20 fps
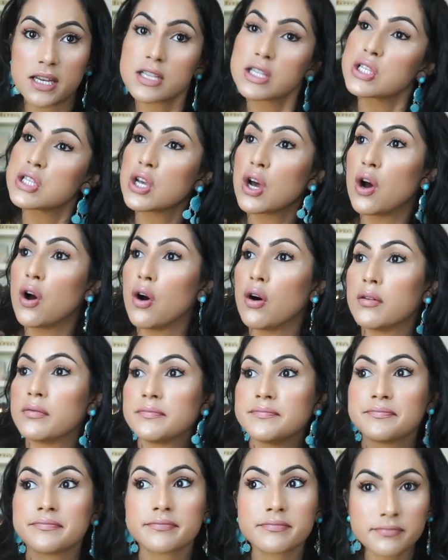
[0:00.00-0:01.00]

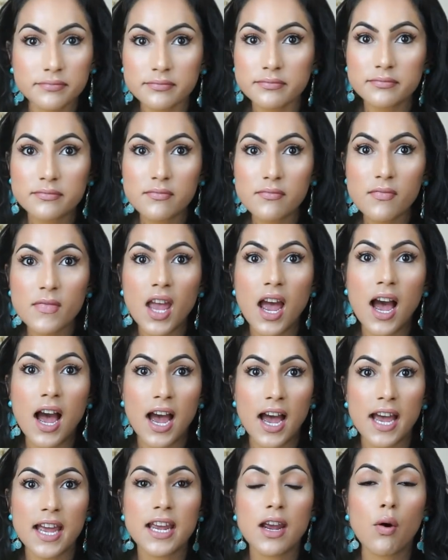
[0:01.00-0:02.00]
So
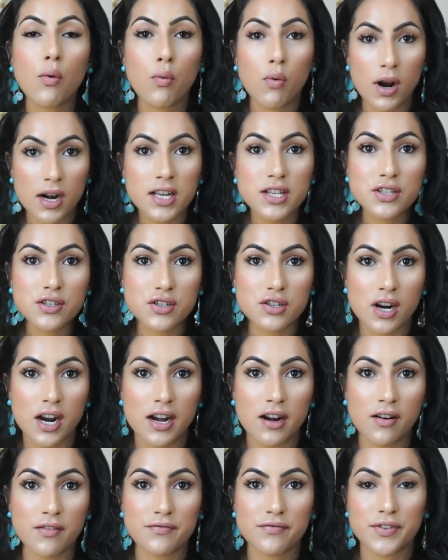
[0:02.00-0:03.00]
I wanted to try
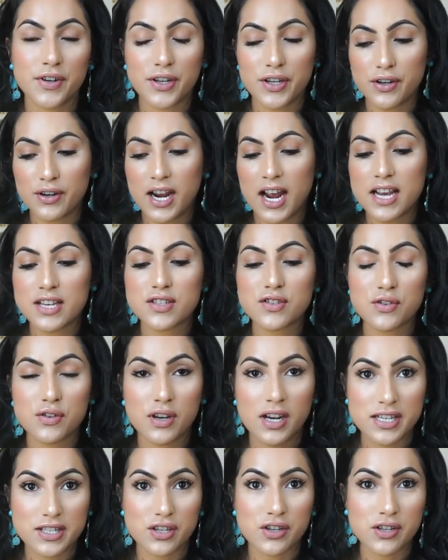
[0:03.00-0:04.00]
it on for you guys so
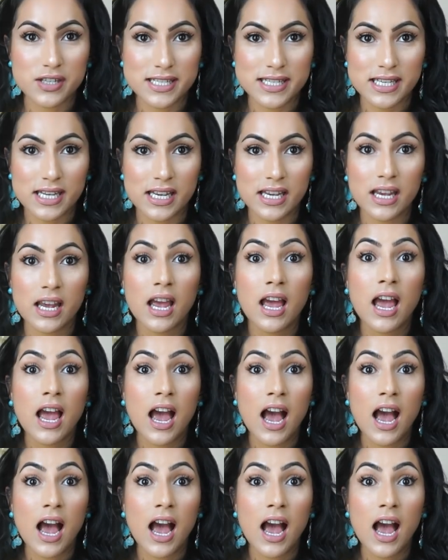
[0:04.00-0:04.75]
you guys could see